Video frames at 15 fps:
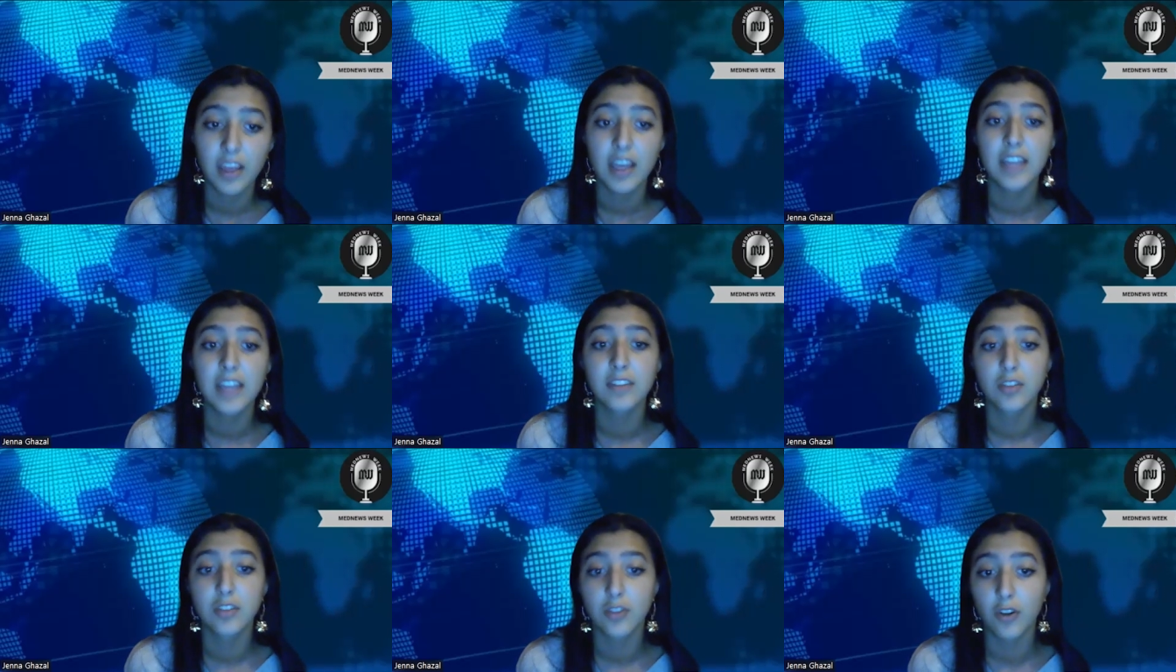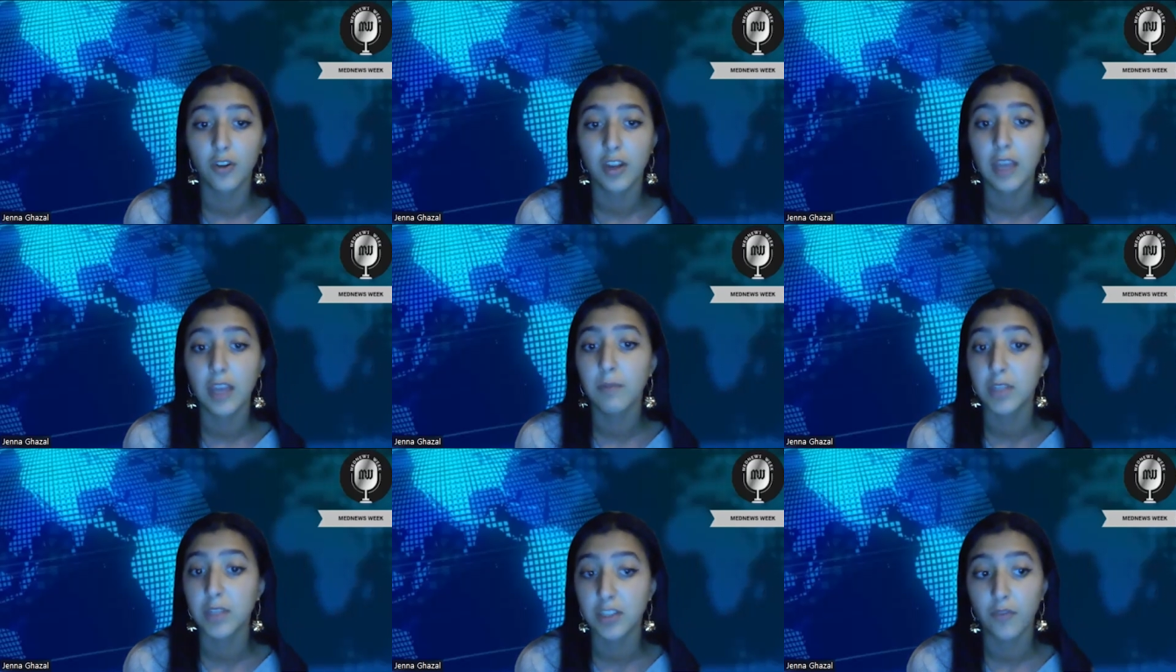is a story and
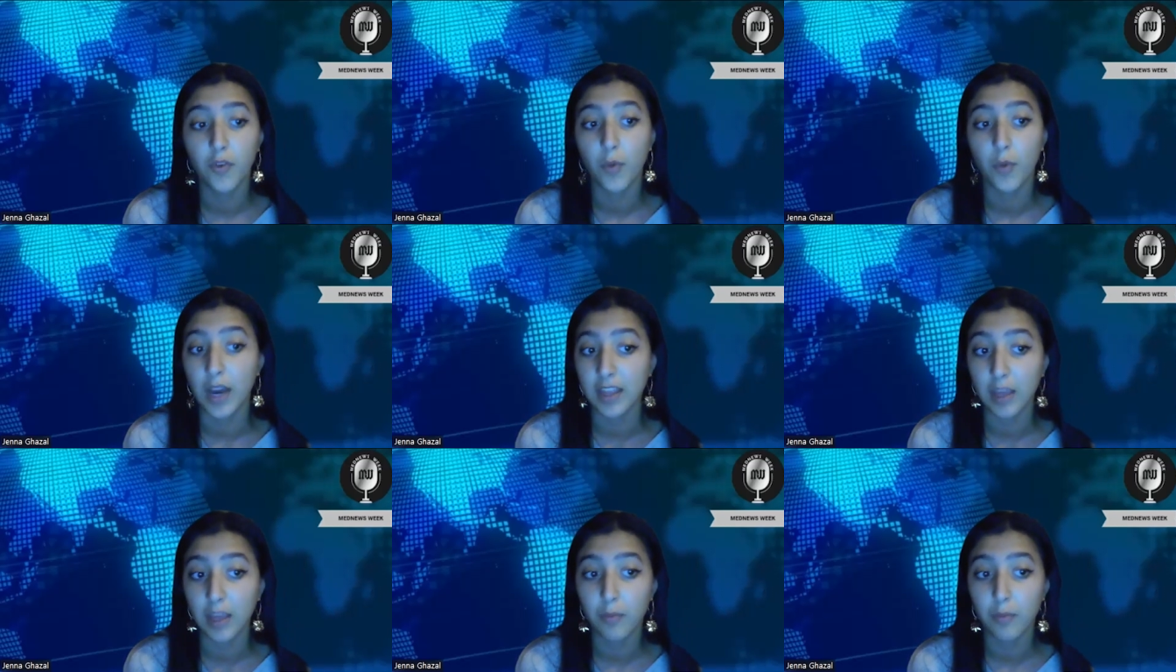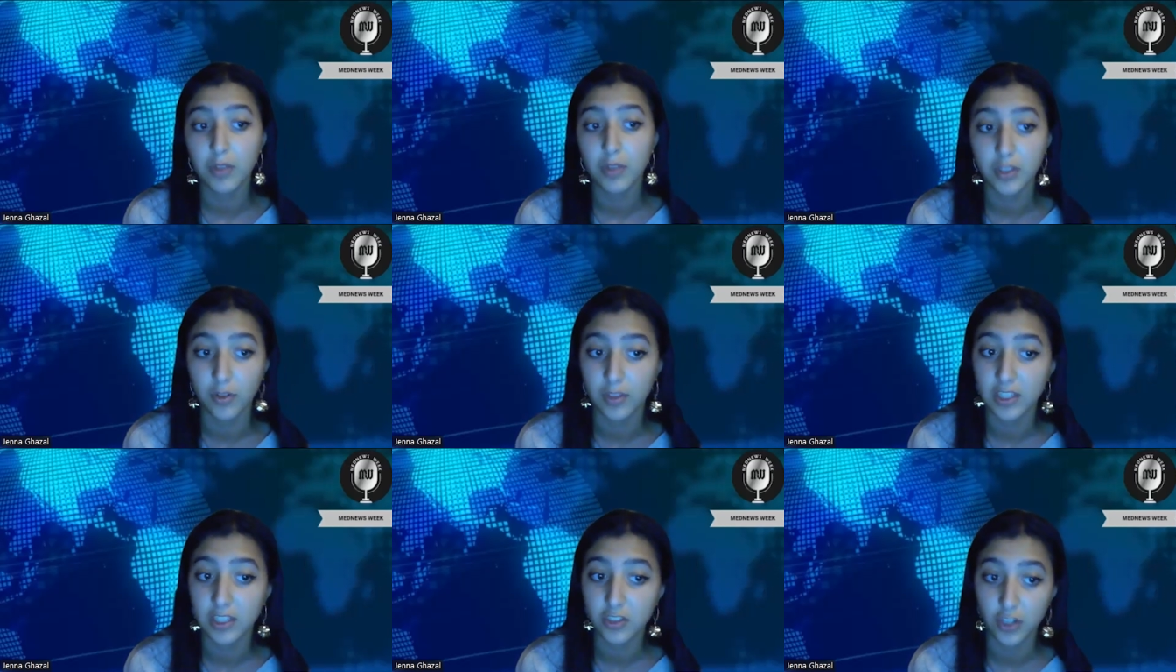mission for why they
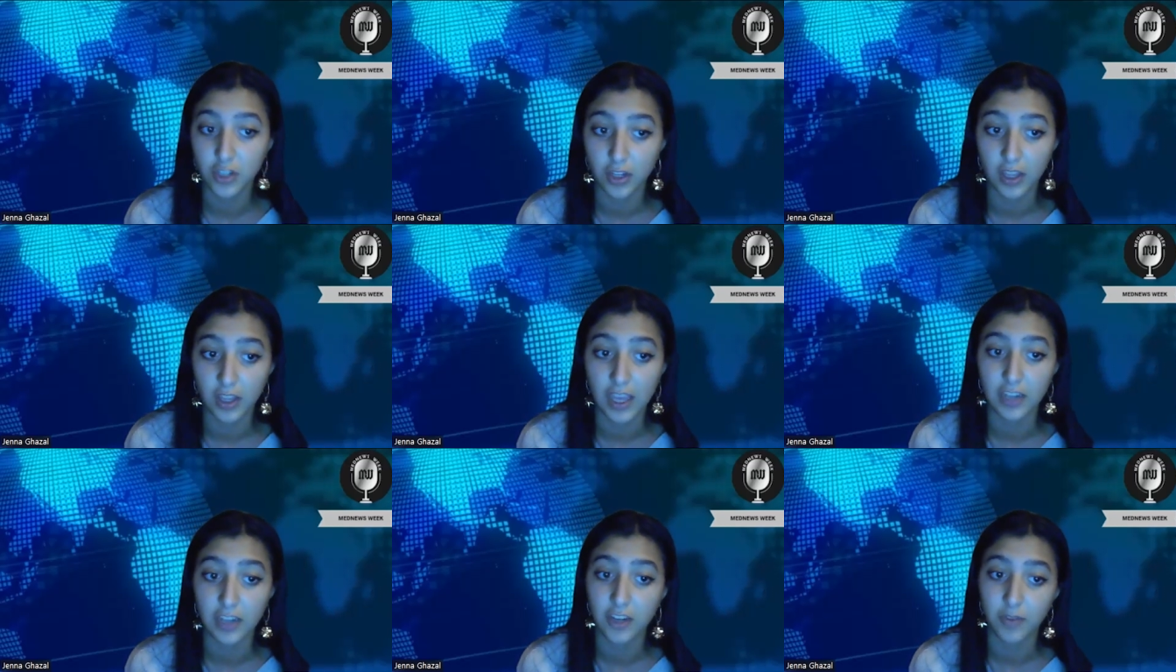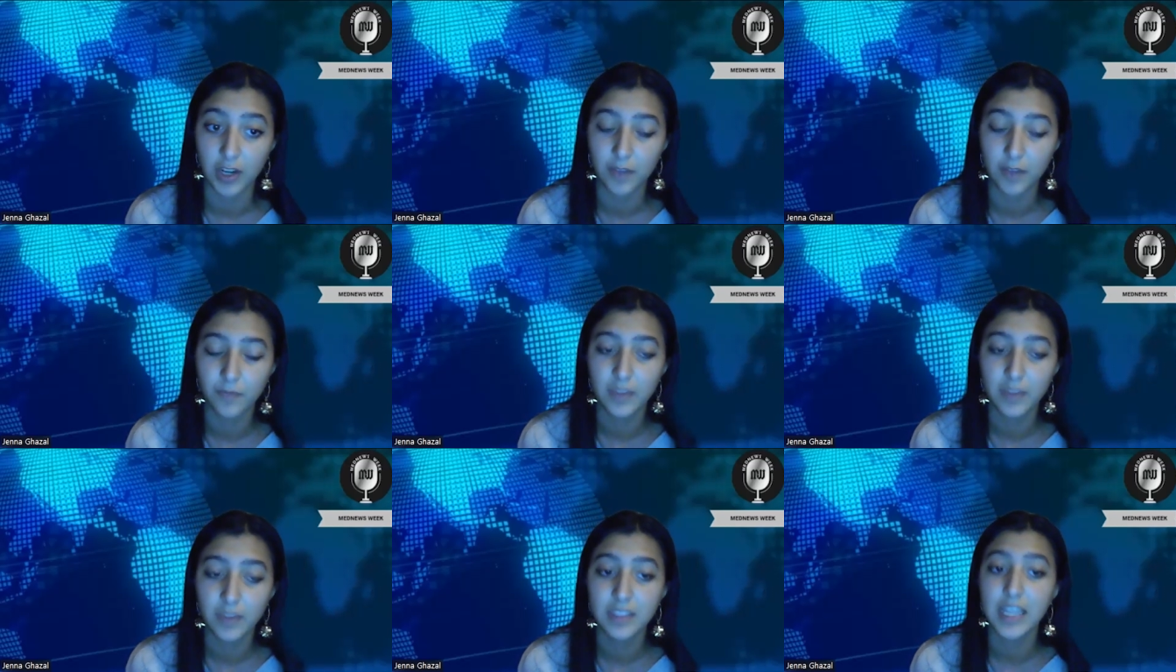pursued this journey and career.
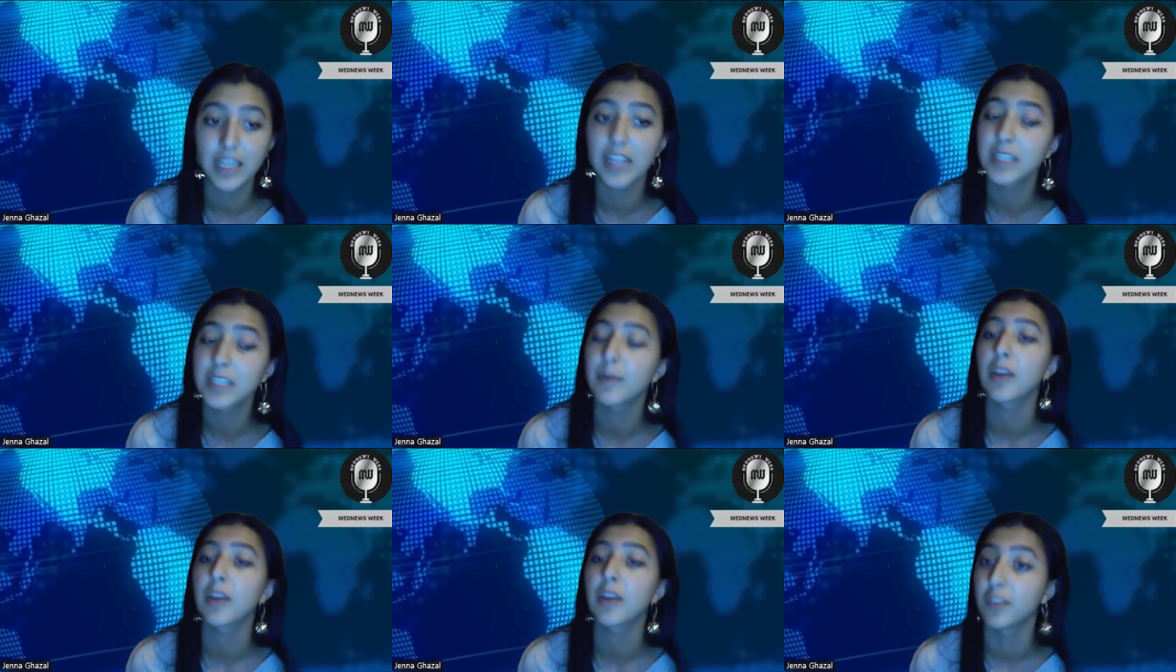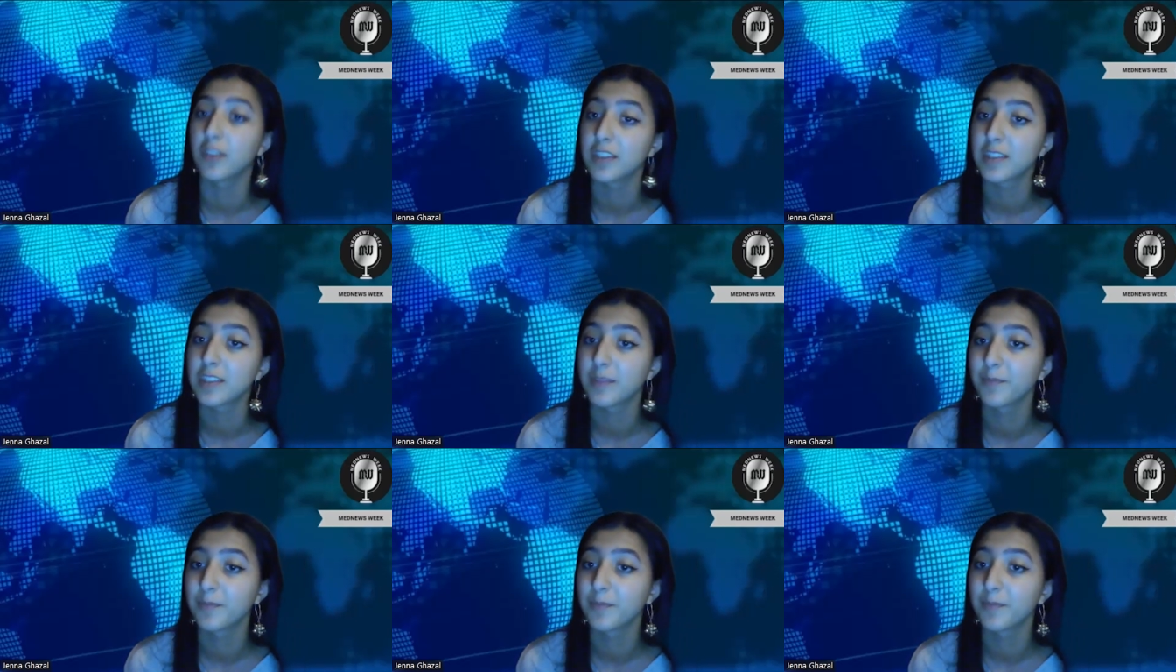Tell us about yours.